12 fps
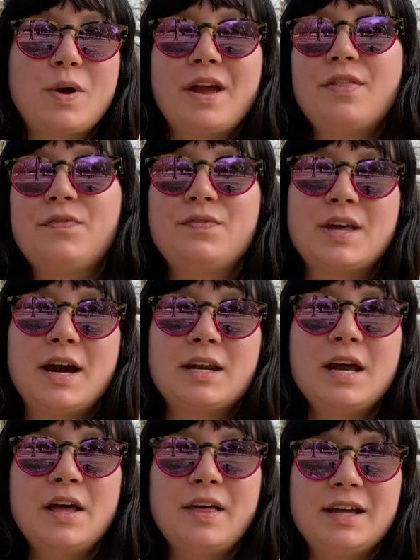the way
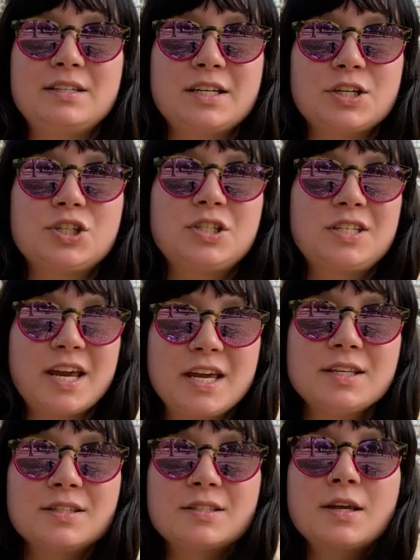that dish
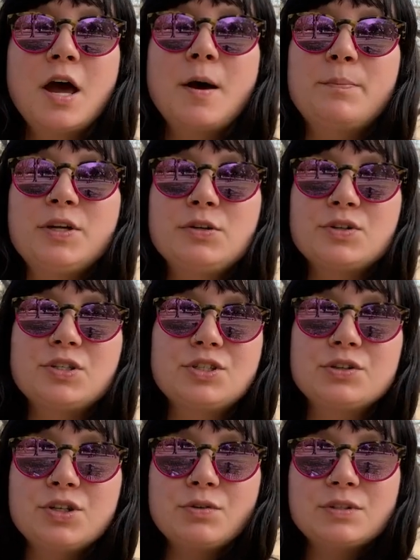tastes, but you're
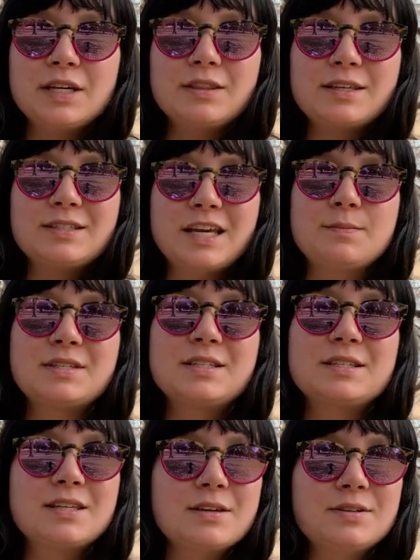still using the same
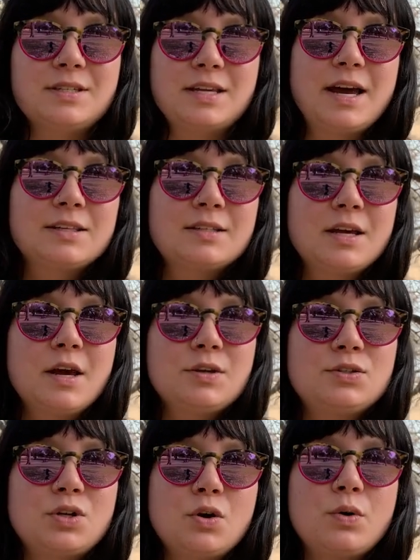skill set.
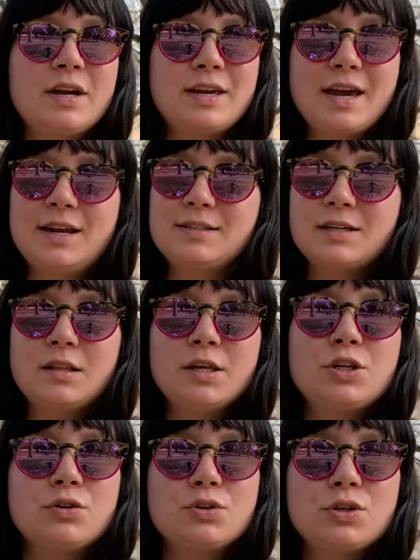So again, it's not
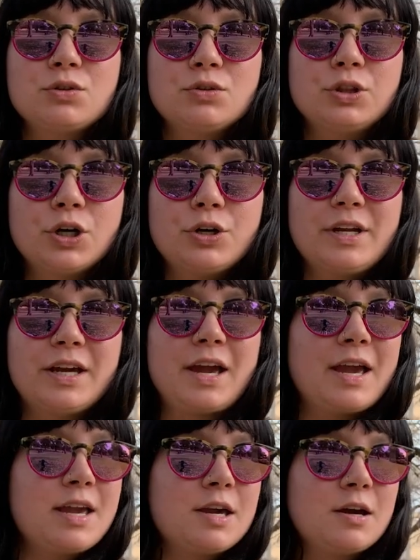like you're learning
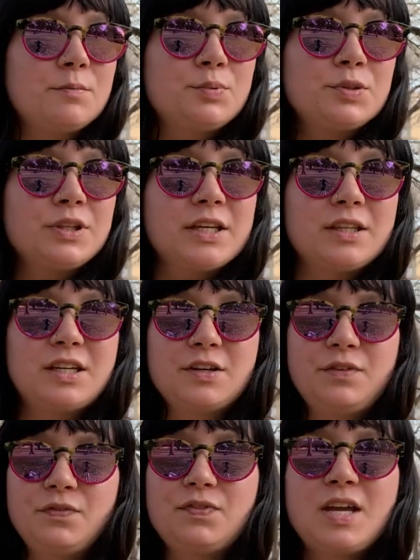a completely
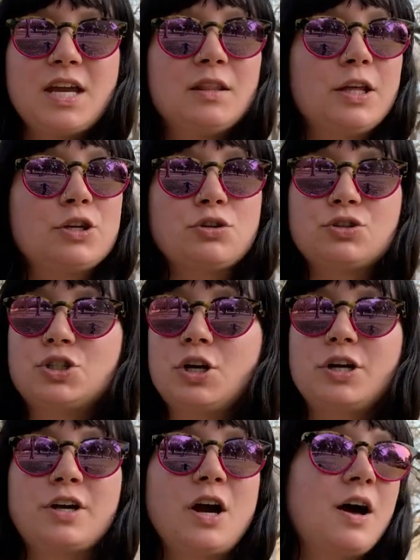different thing, like you're
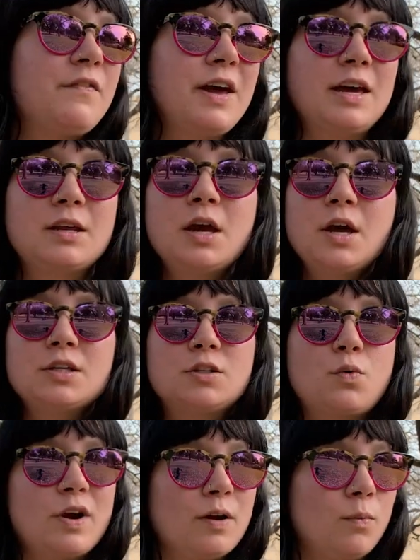starting off at
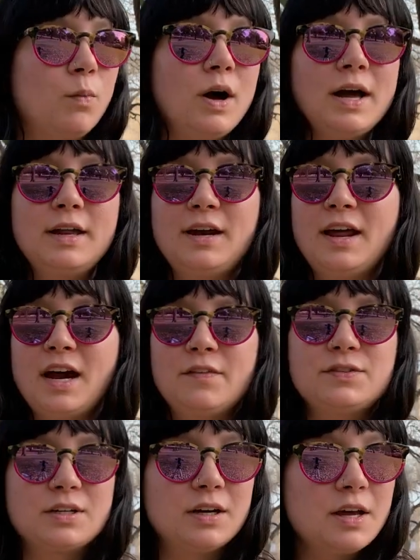square one and
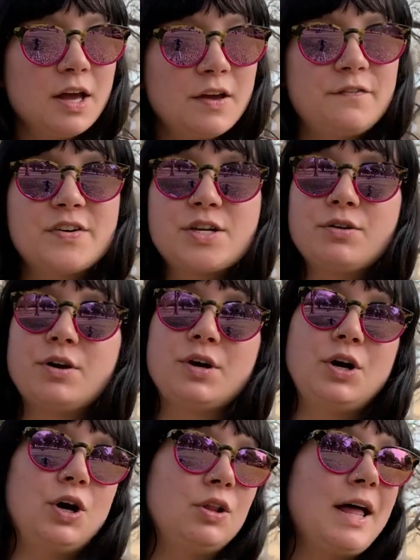have to figure it
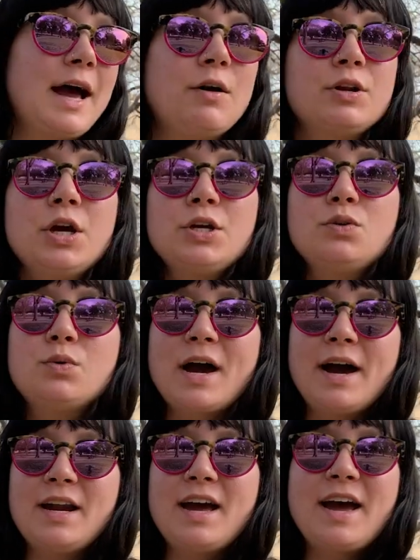all out. You
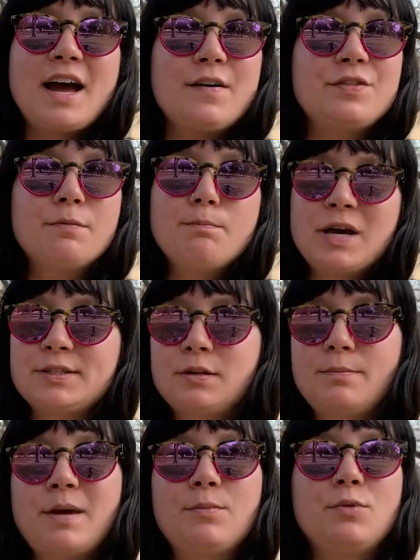kind of have the
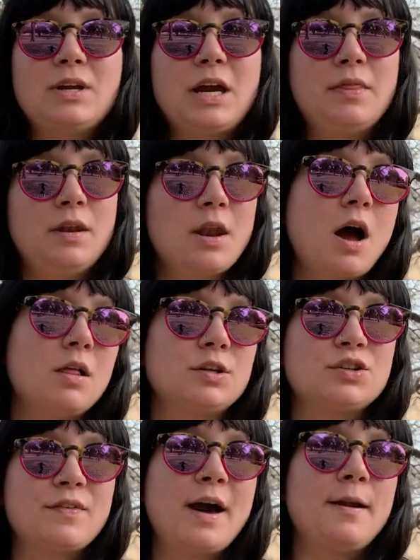muscle memory and the
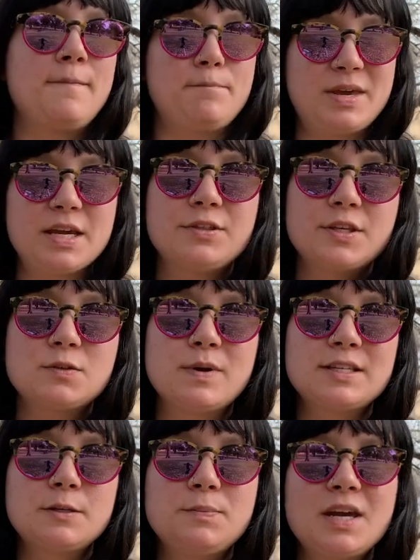knowledge of how to make this
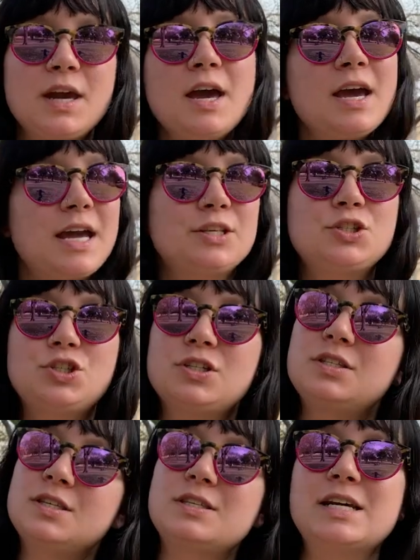recipe. It's
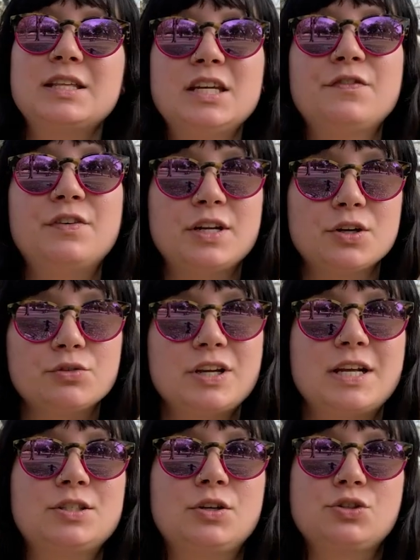just the slightly different
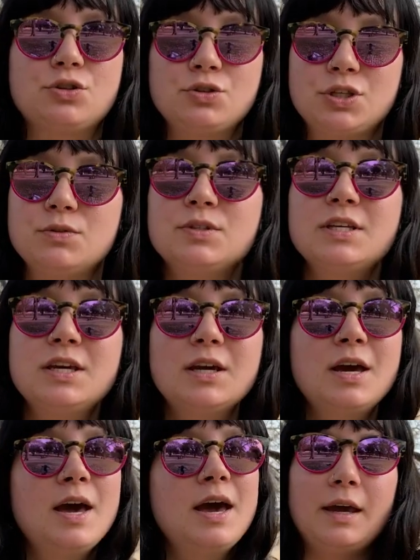ingredients that you're
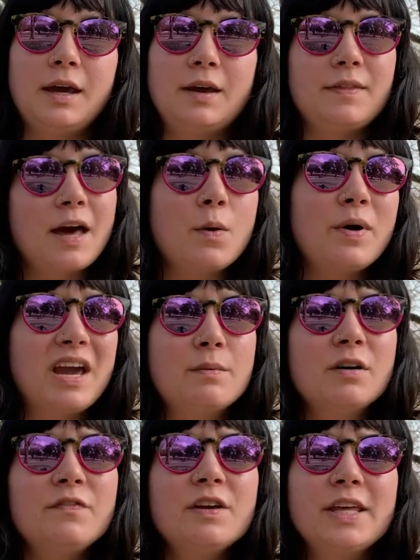using. And that way it
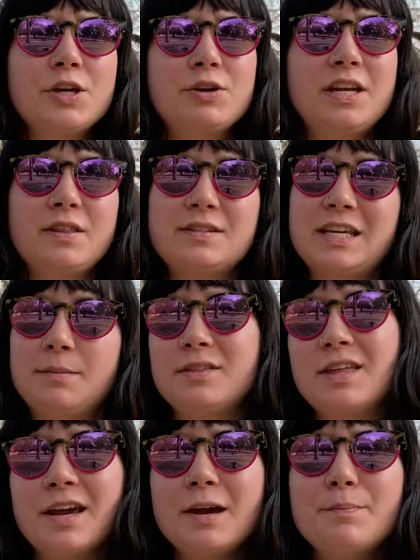won't feel like you're eating the same
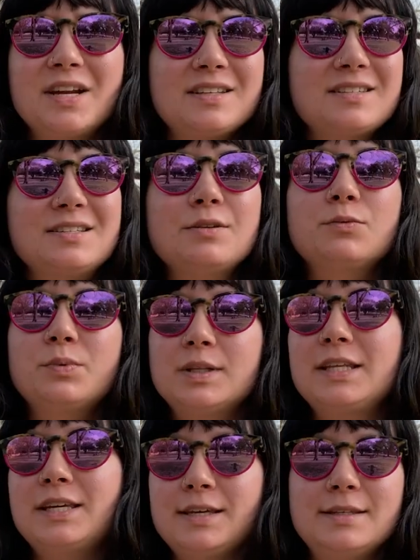thing, but it's still
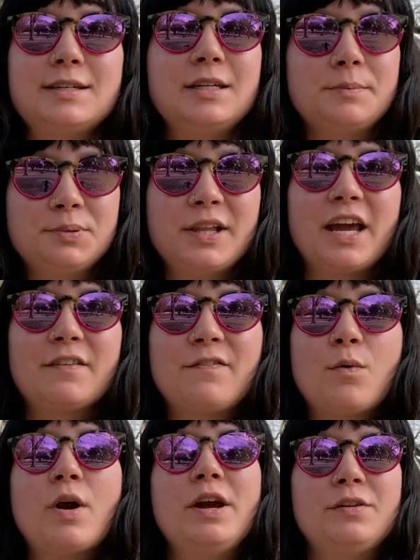really easy to plan
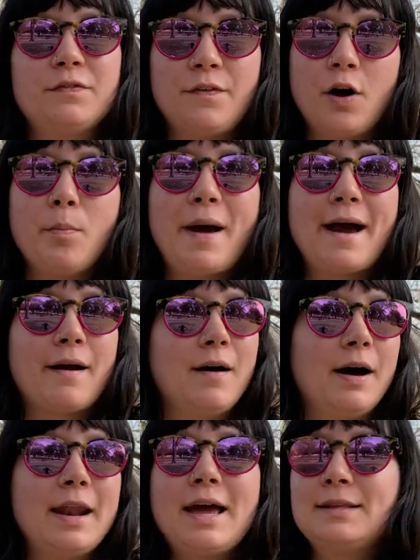for and to fall back
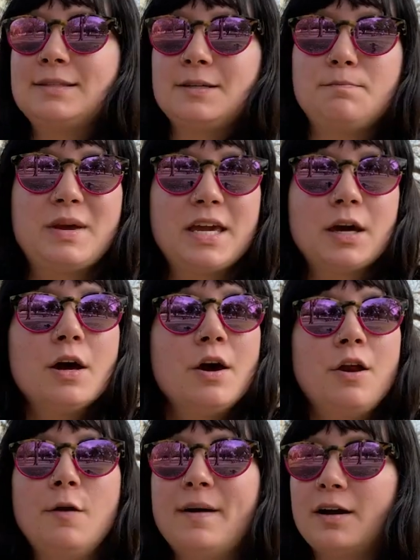on and to make
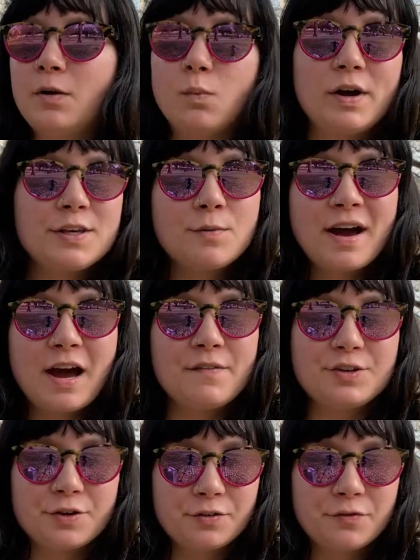no matter what you
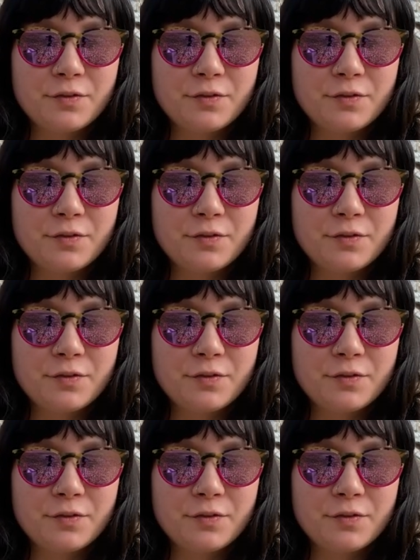have in your